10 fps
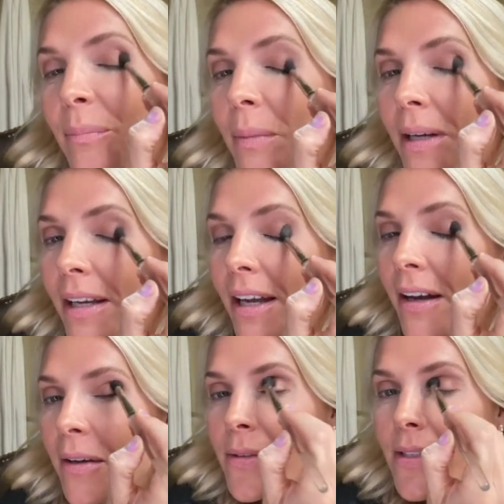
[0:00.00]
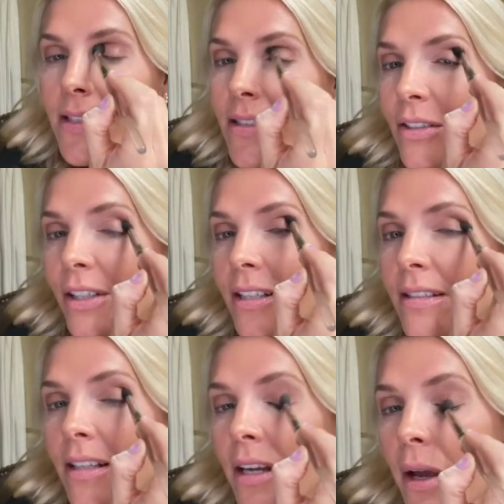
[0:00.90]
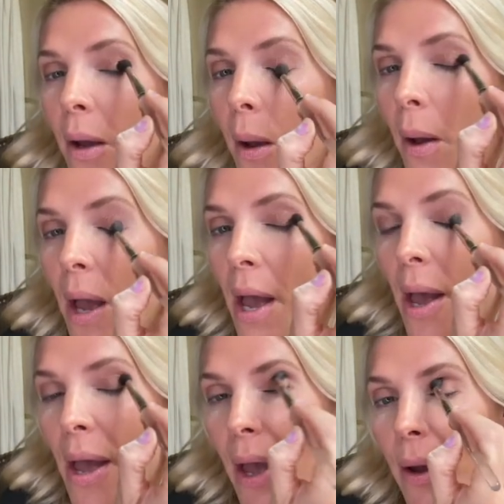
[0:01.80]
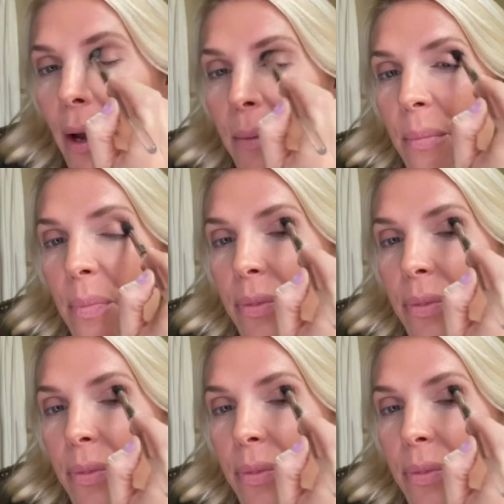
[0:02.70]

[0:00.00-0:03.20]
My house is crazy. Okay.